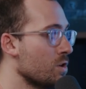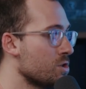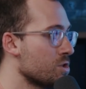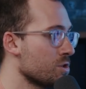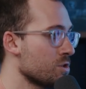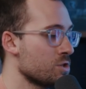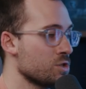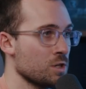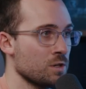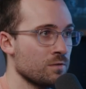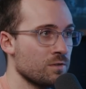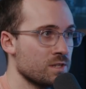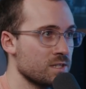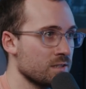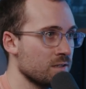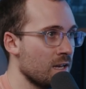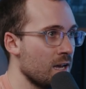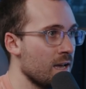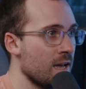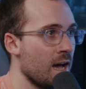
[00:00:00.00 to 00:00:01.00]
What's your
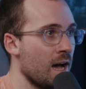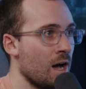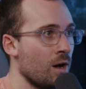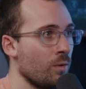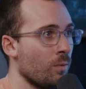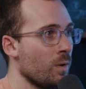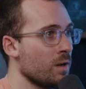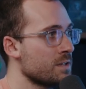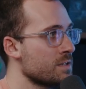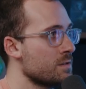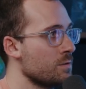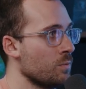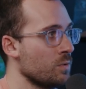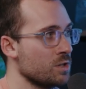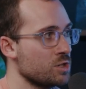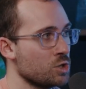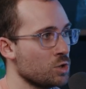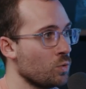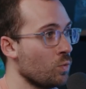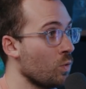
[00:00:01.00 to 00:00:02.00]
service layout?
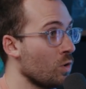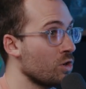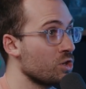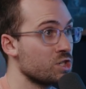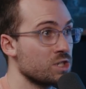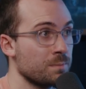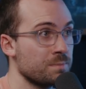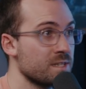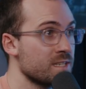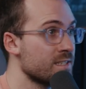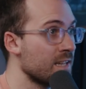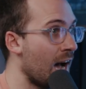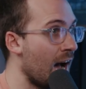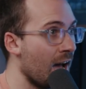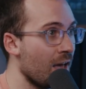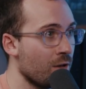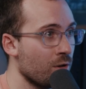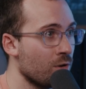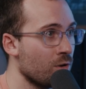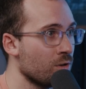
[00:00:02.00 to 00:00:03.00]
What's your worship
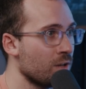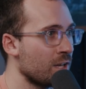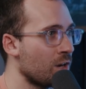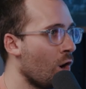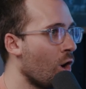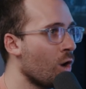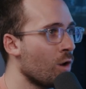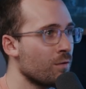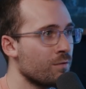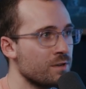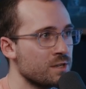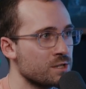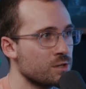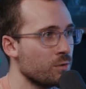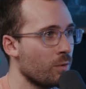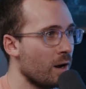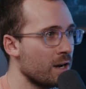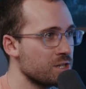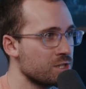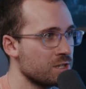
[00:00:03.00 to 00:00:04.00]
style? Like all of these
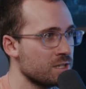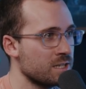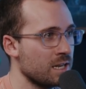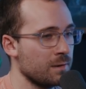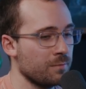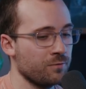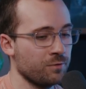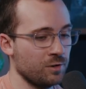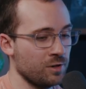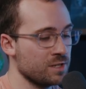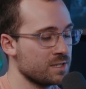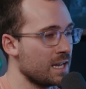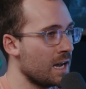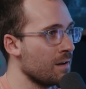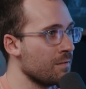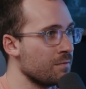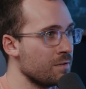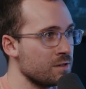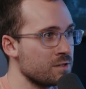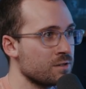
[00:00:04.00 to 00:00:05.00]
questions that
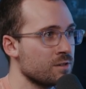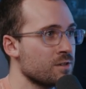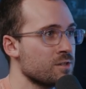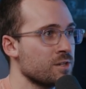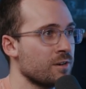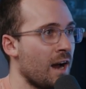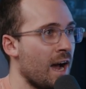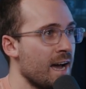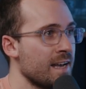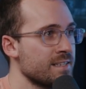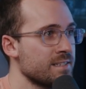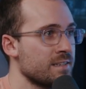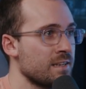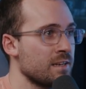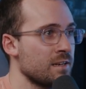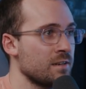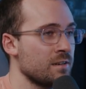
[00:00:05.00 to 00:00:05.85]
first-time visitors are asking.